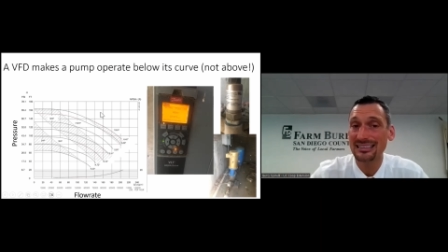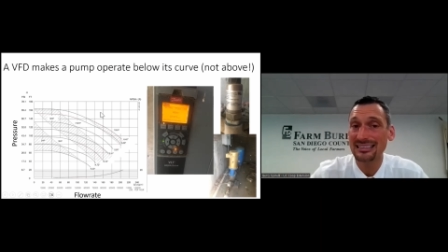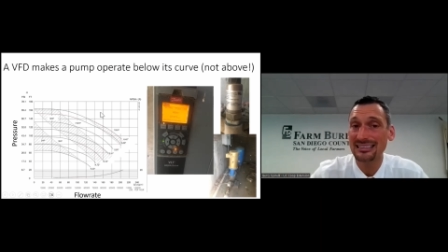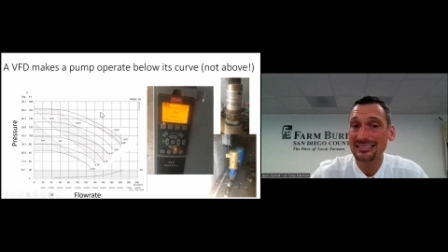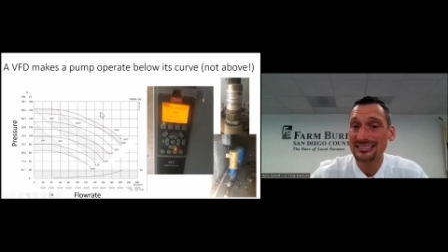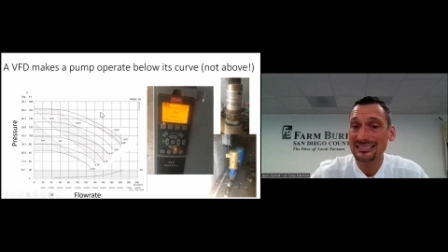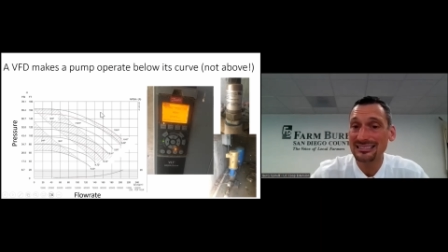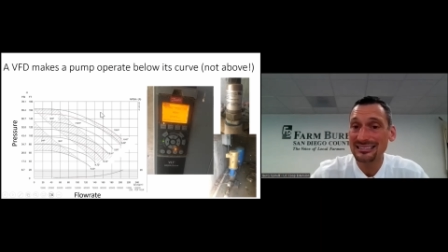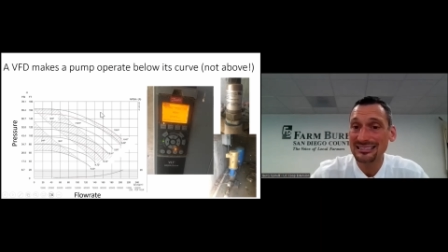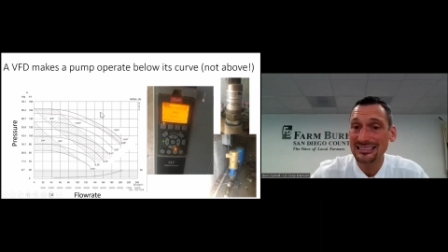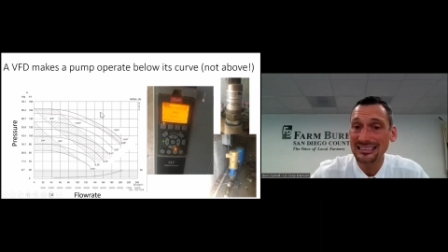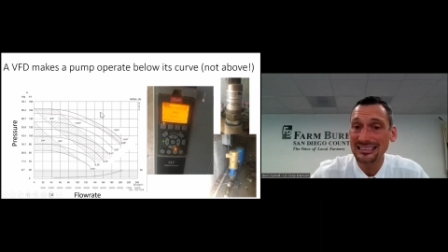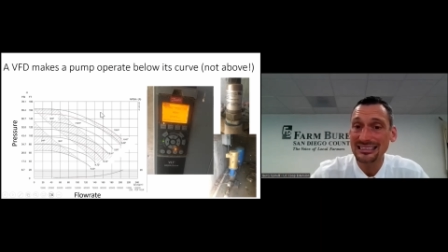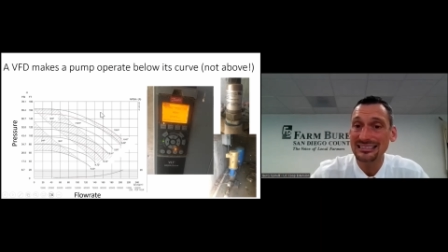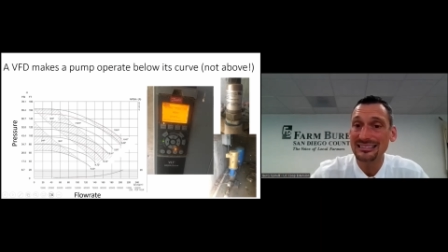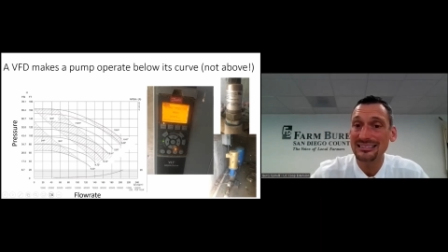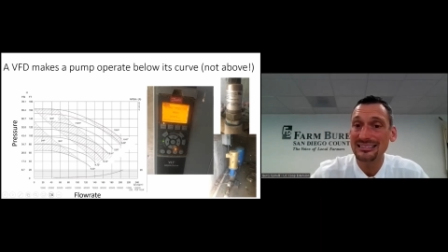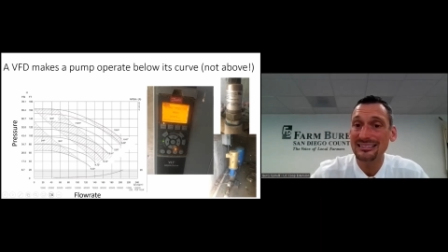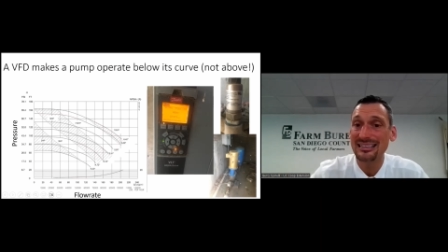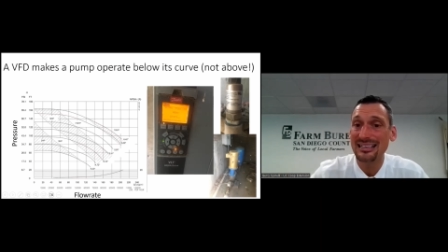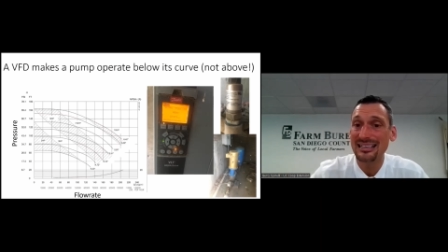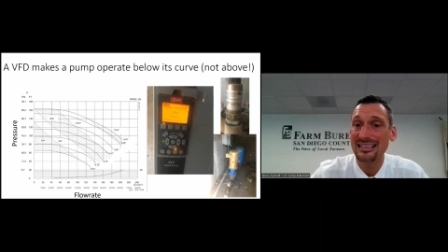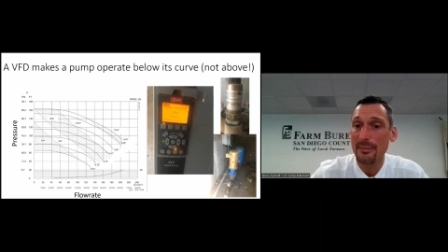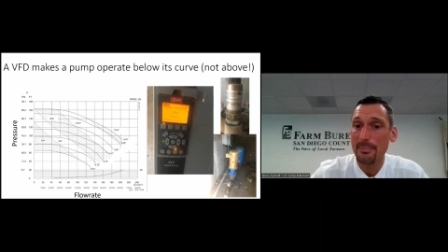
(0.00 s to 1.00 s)

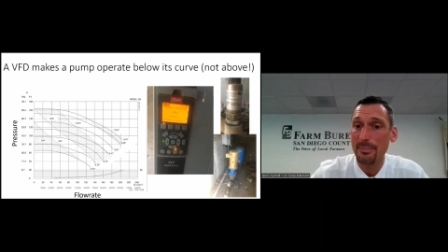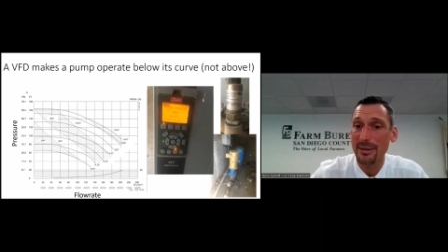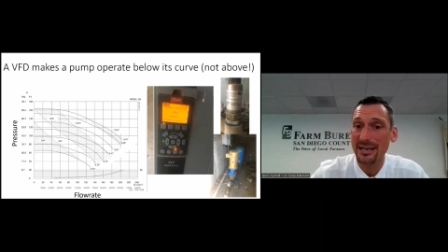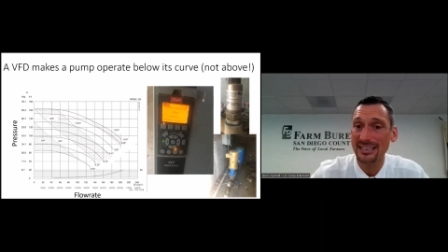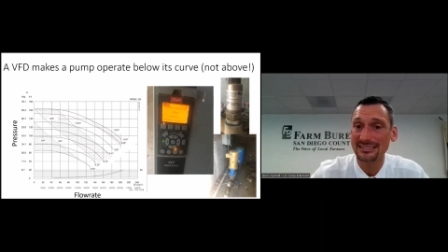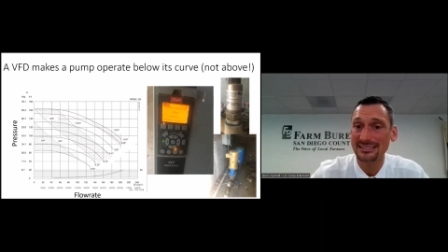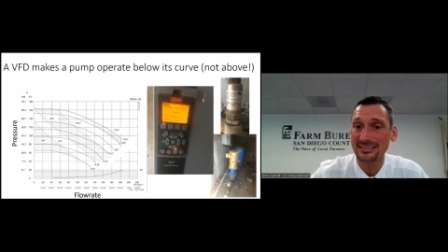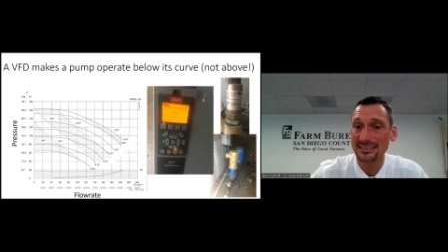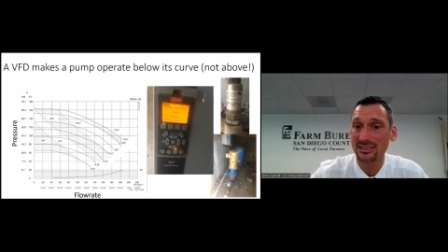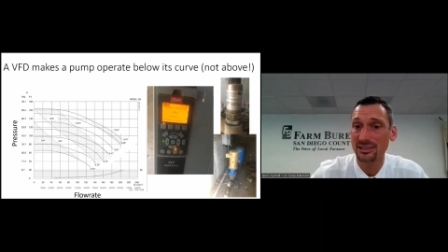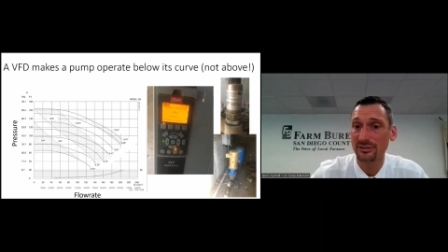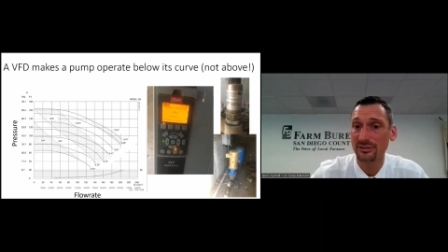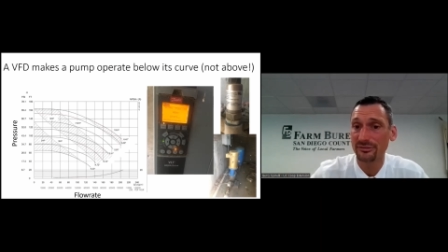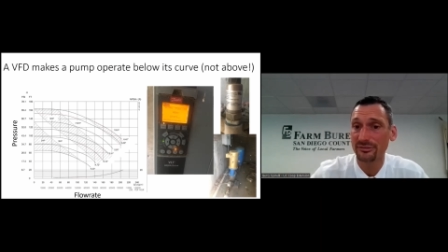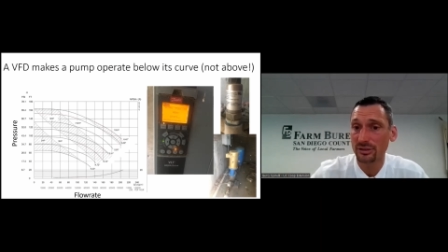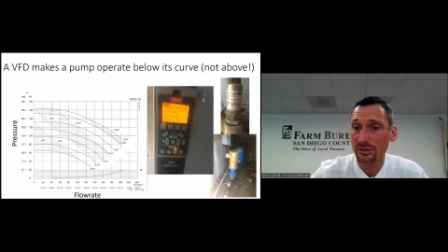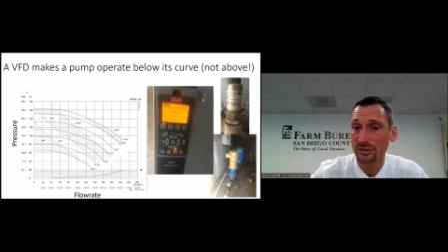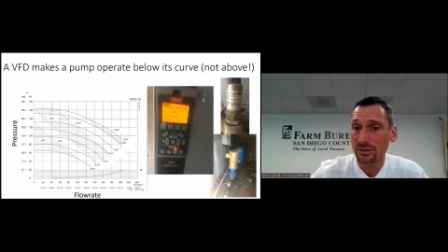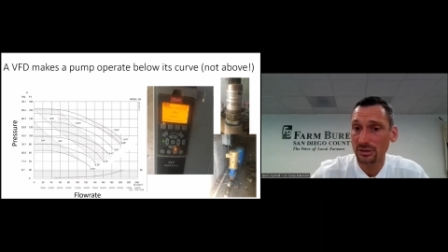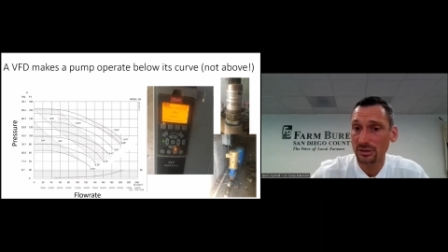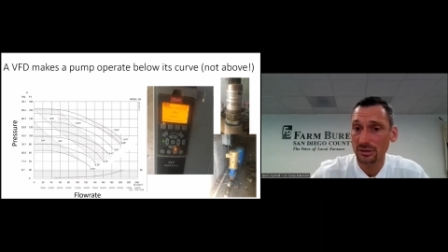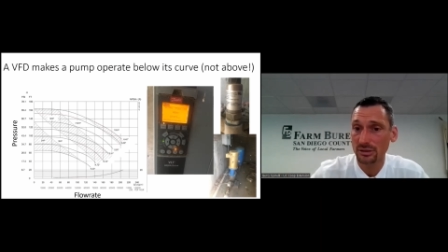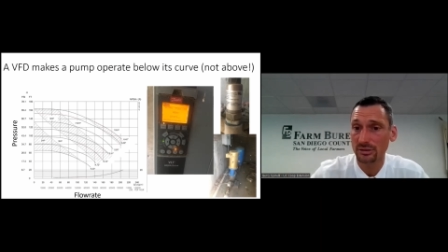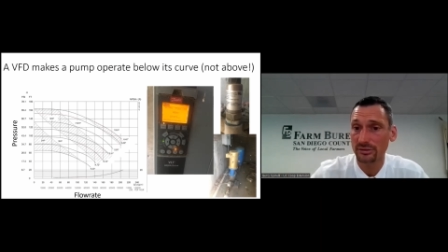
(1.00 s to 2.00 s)
exceed the capacity of
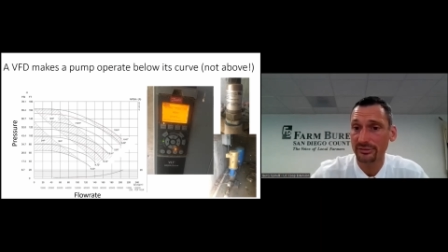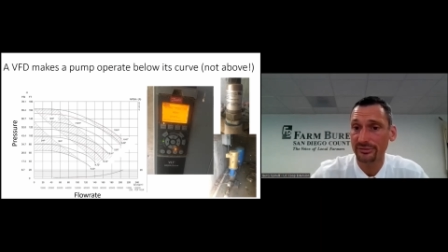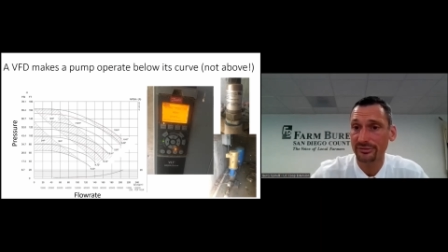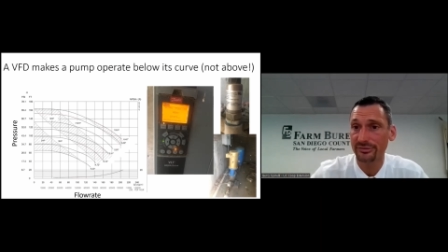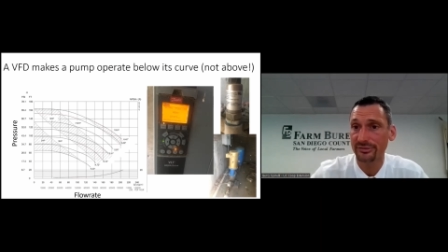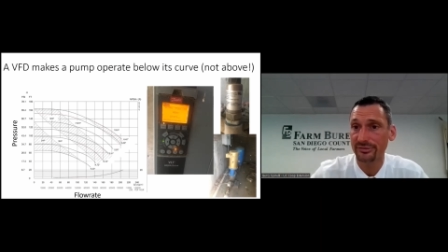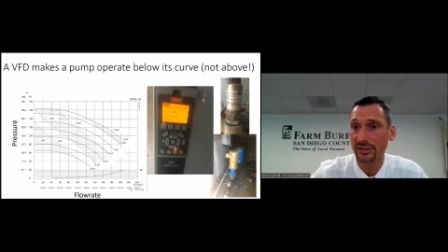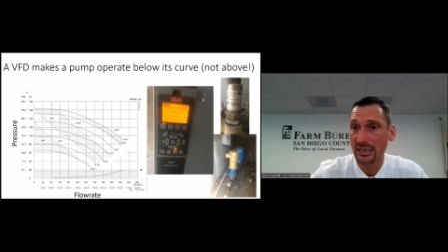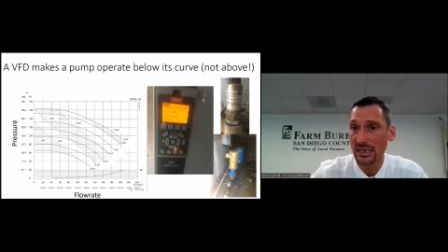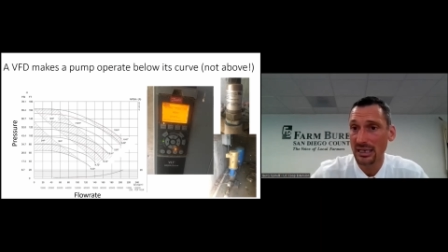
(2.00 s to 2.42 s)
your curve.